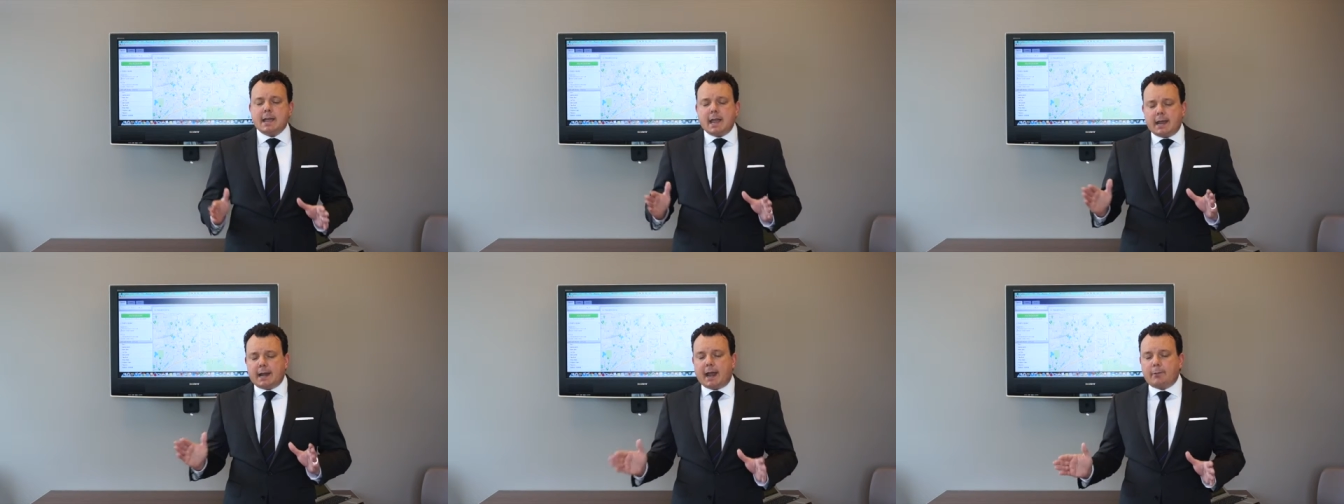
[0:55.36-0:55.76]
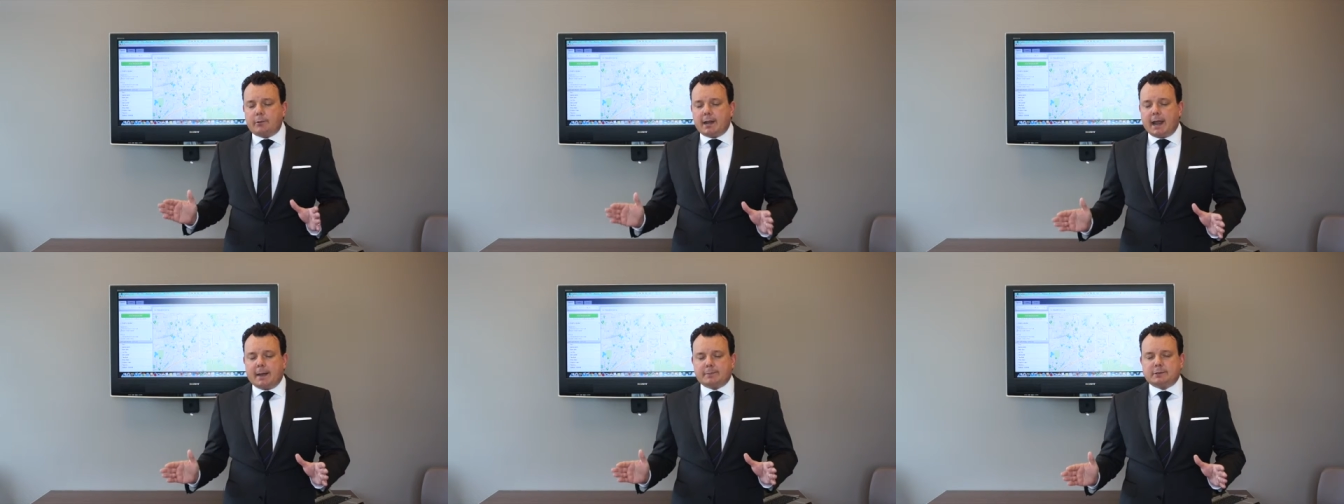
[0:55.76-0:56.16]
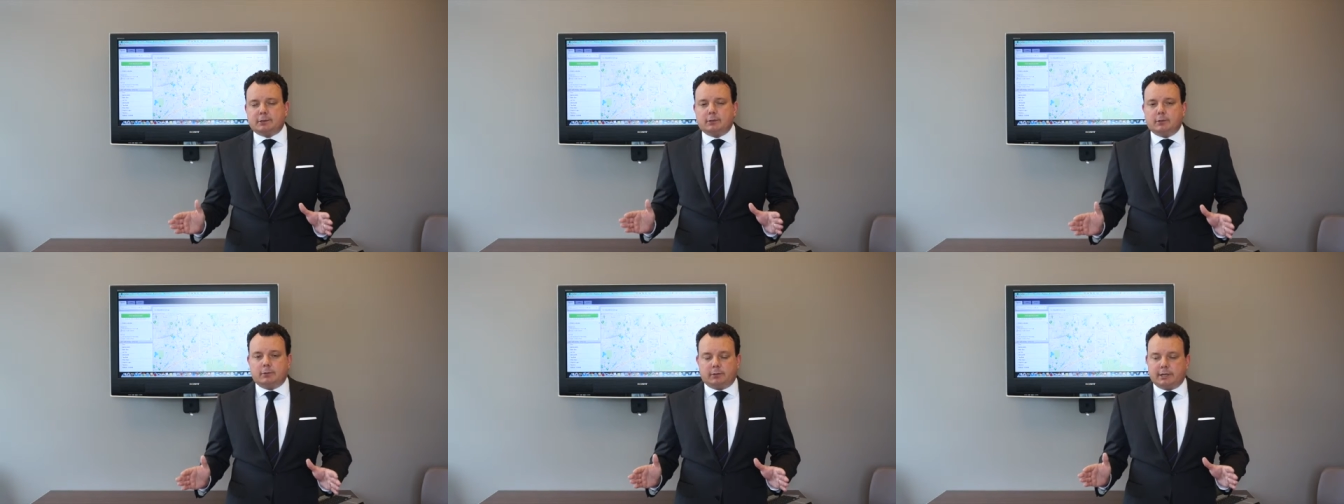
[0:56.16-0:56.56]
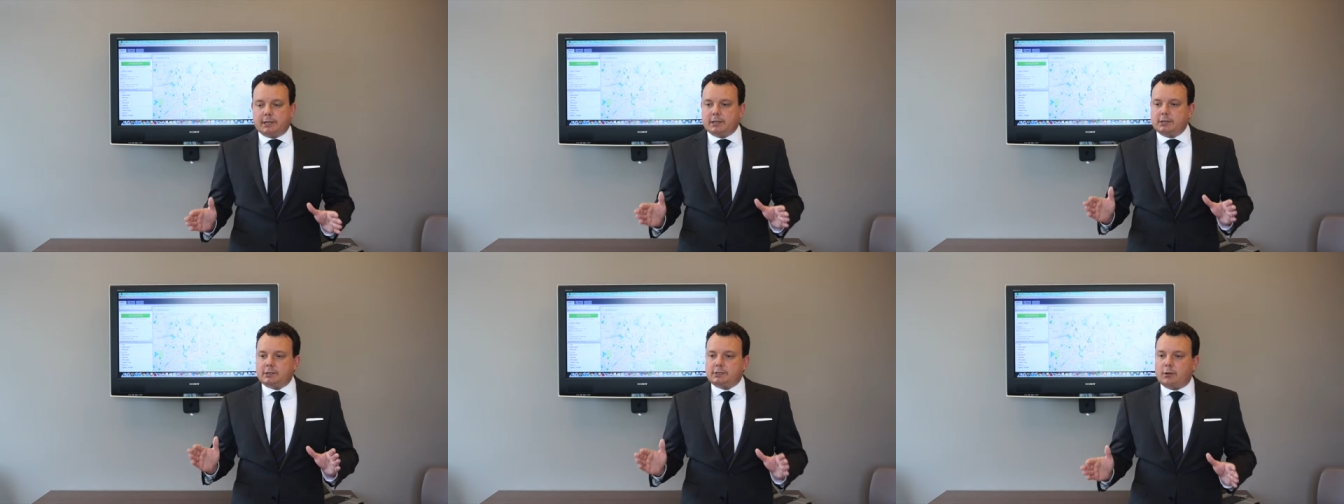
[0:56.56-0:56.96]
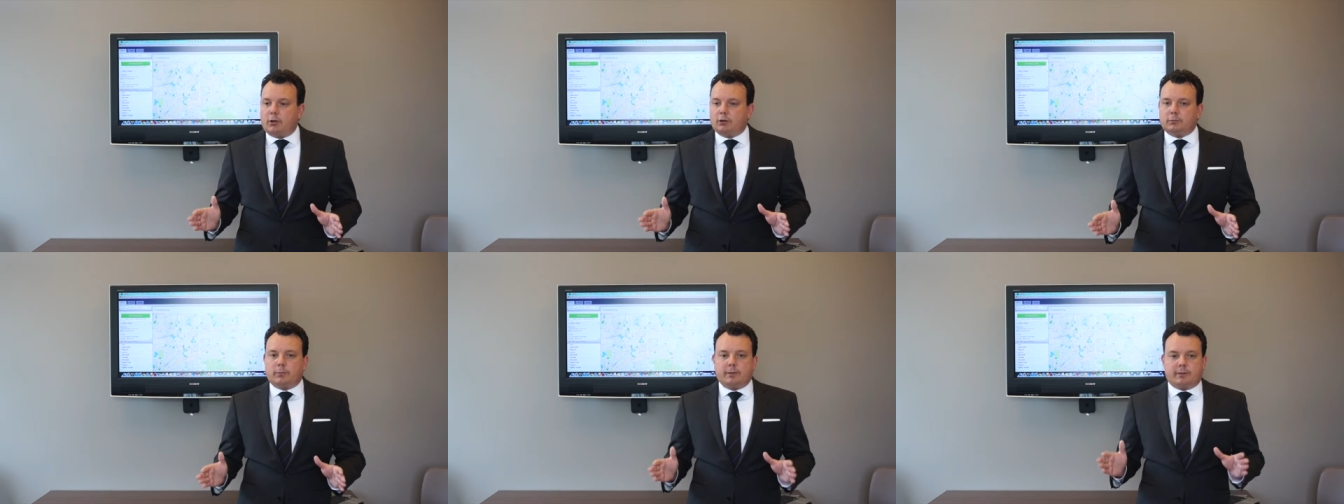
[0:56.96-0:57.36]
And I would absolutely
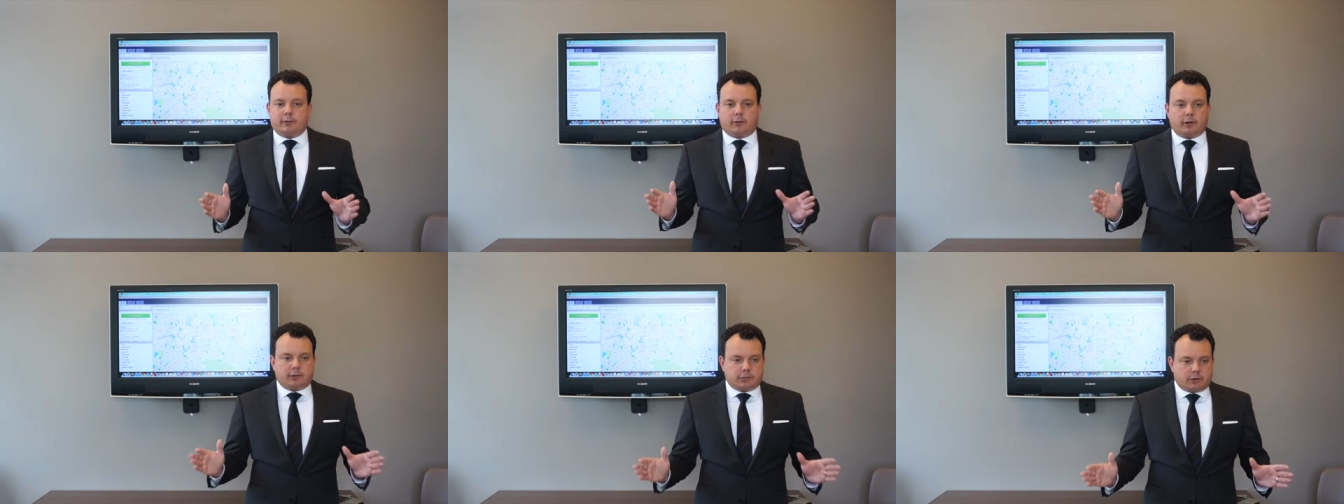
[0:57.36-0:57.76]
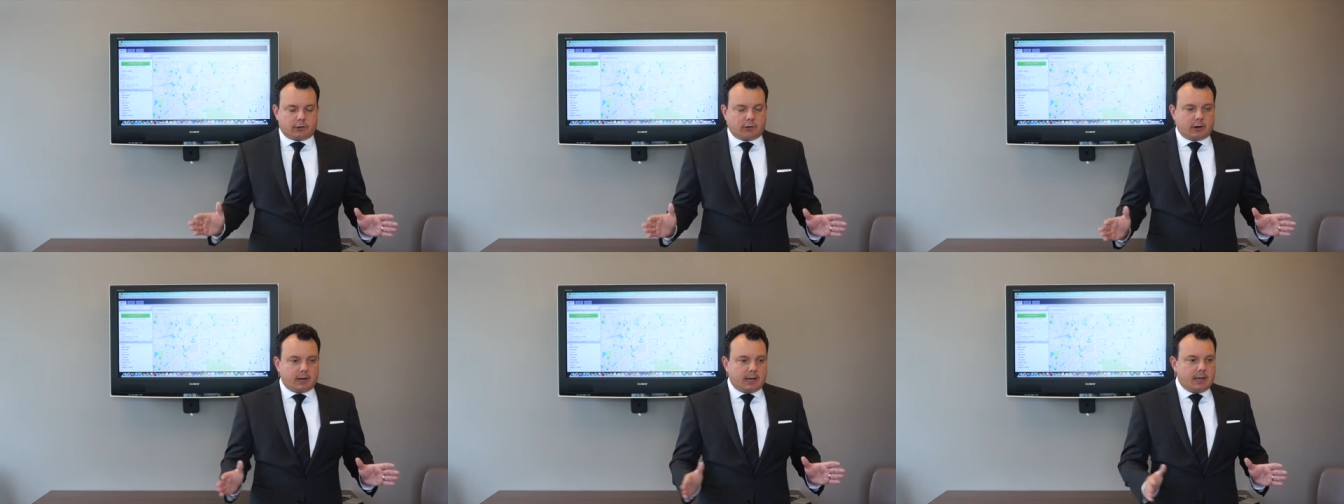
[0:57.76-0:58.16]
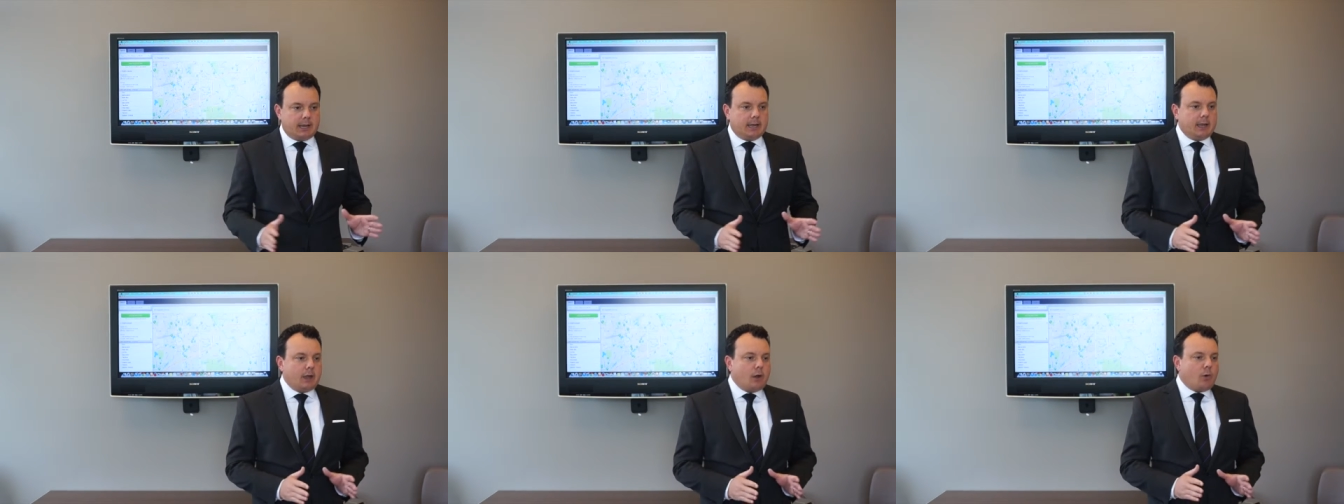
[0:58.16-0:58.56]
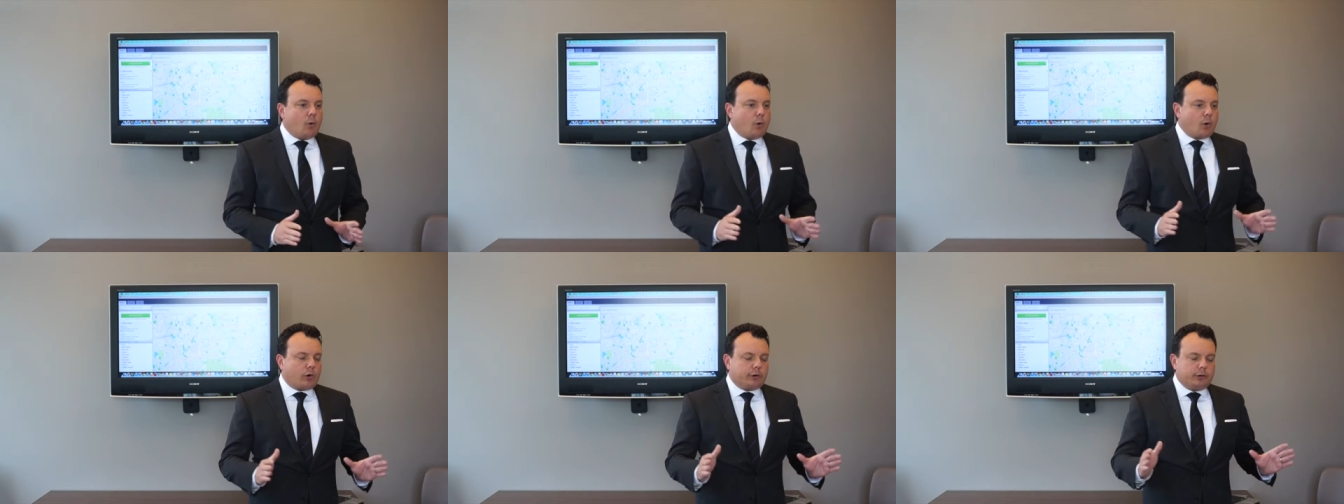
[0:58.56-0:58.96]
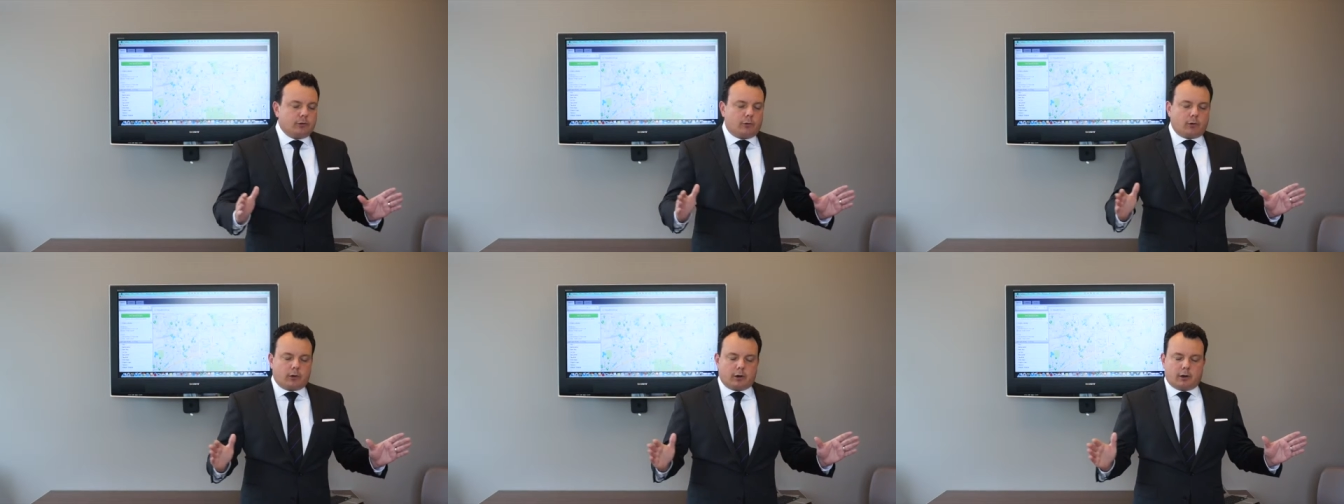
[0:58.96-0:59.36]
consult with your attorney or
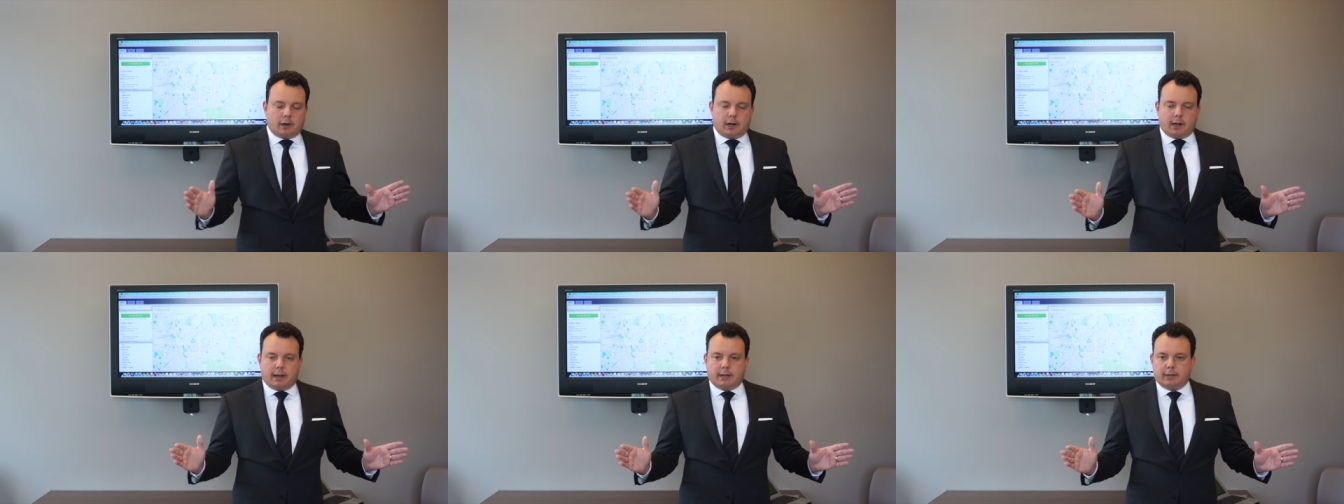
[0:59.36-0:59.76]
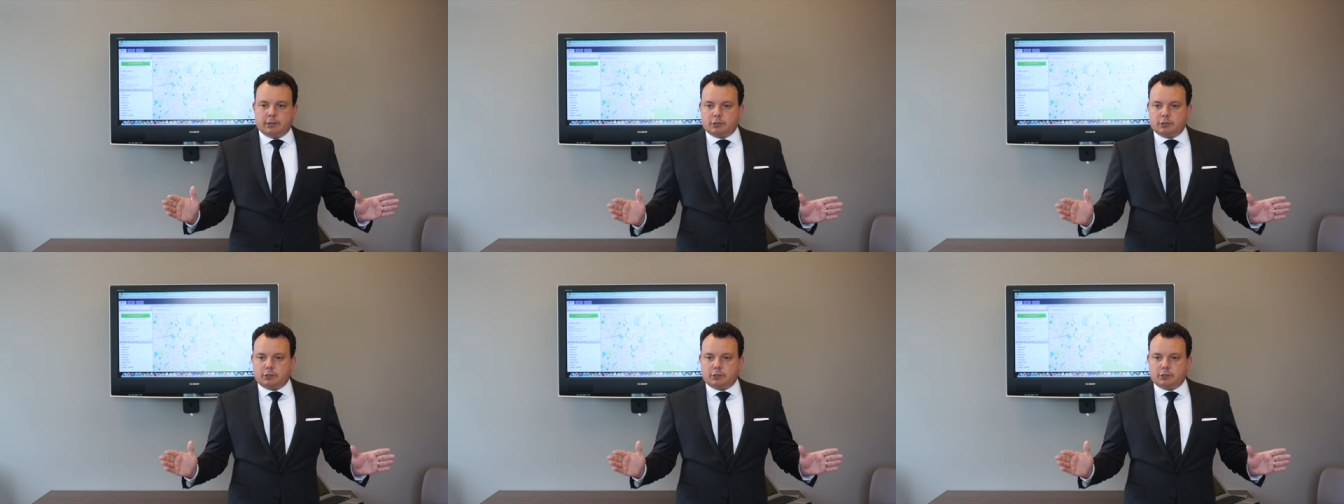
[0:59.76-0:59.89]
your uh,